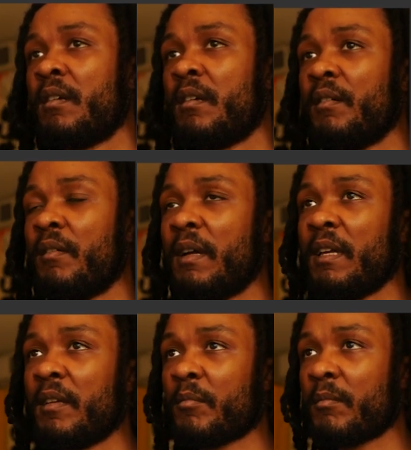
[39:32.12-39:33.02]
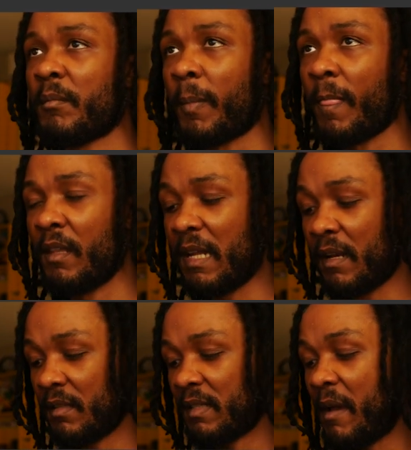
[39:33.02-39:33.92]
Right? Now the
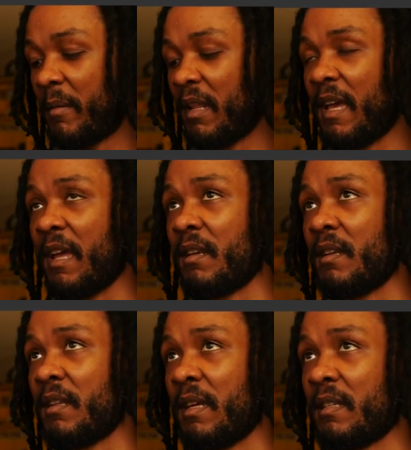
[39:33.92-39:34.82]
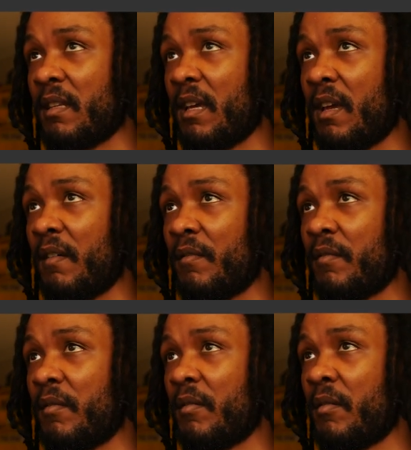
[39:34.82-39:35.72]
top of the hat has to have
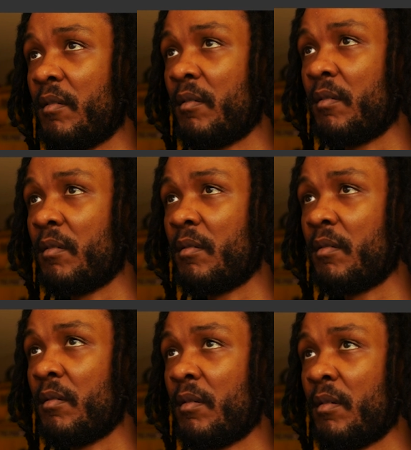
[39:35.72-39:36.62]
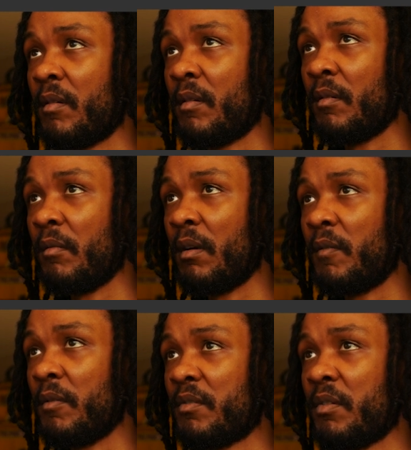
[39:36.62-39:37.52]

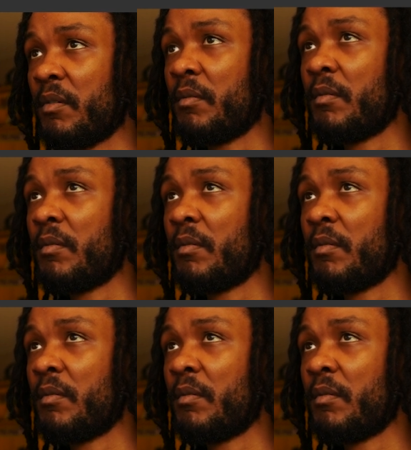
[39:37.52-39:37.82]
ruffles too.